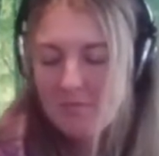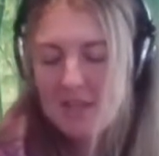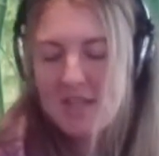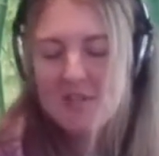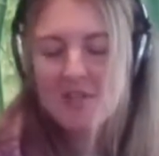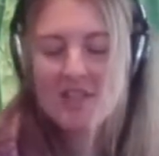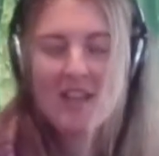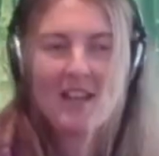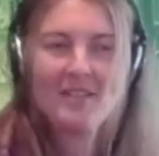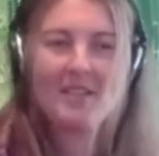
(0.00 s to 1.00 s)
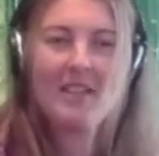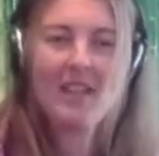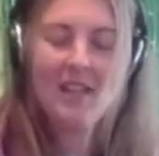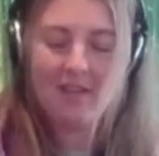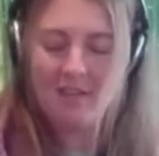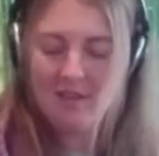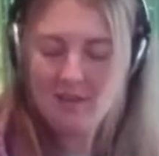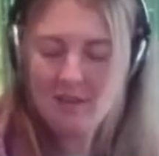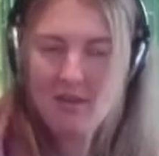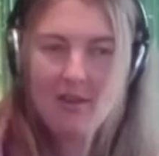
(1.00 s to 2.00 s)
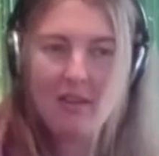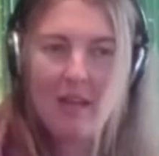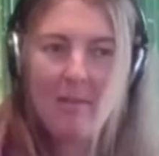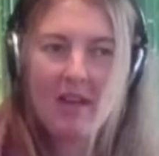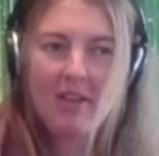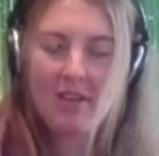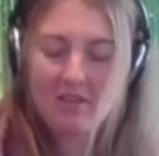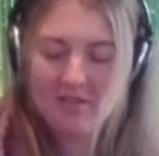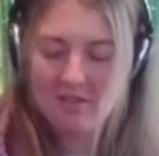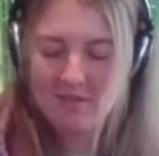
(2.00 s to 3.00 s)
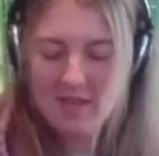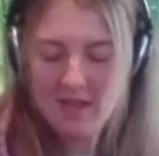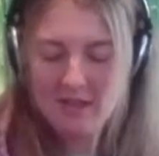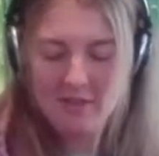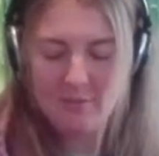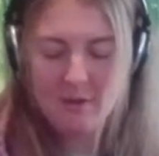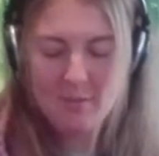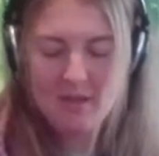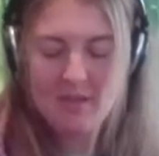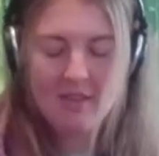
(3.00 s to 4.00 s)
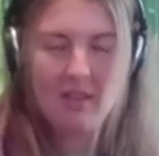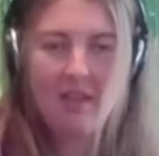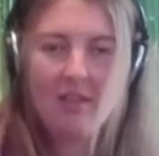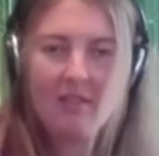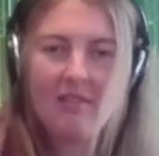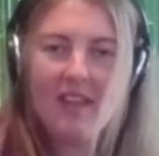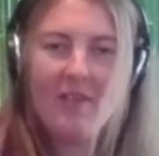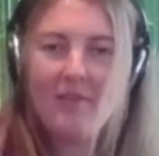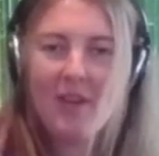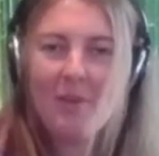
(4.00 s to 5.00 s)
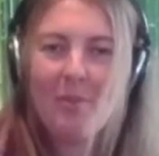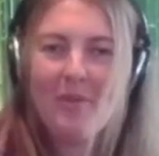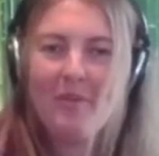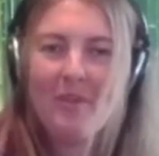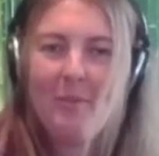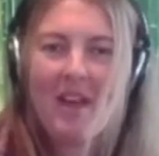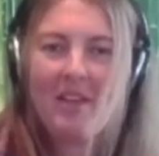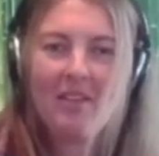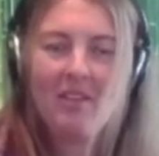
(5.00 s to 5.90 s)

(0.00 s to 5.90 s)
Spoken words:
It just has the game icon and probably the envelope one for mail,